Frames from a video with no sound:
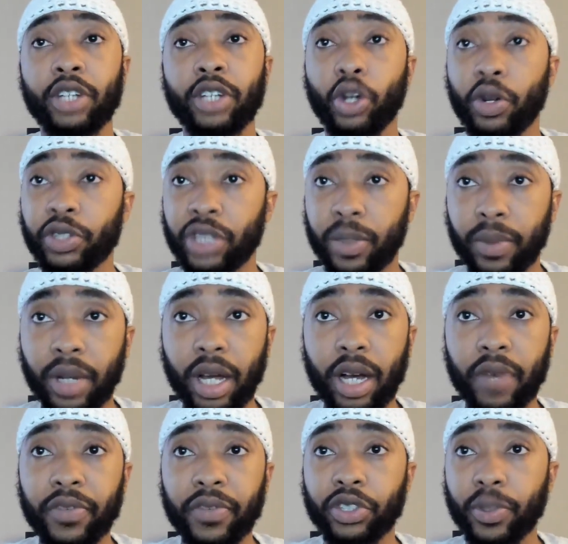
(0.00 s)
show her some
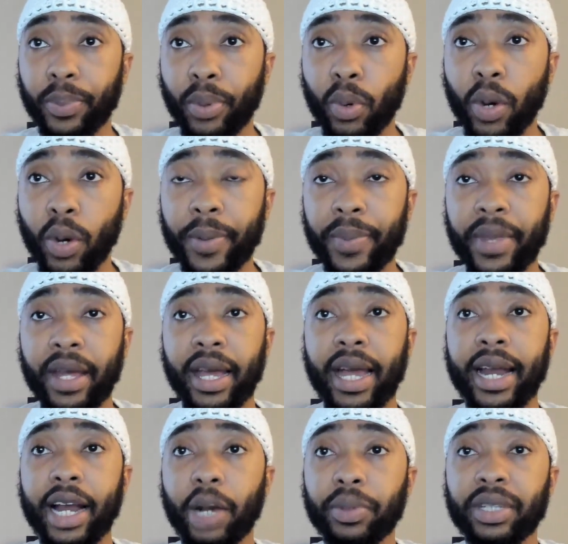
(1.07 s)
love and support,
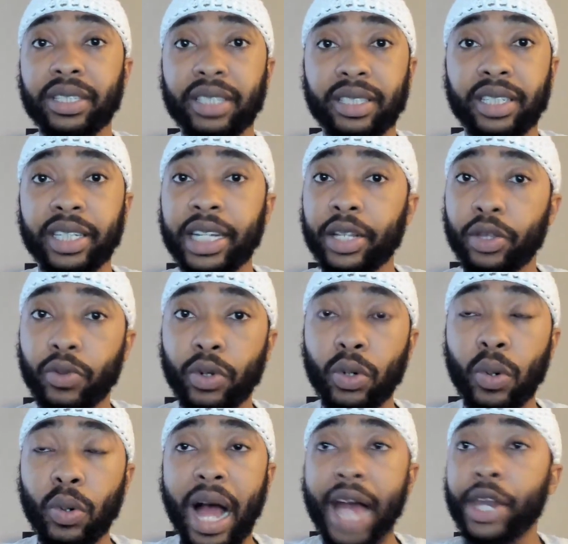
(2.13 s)
and help the sister get through.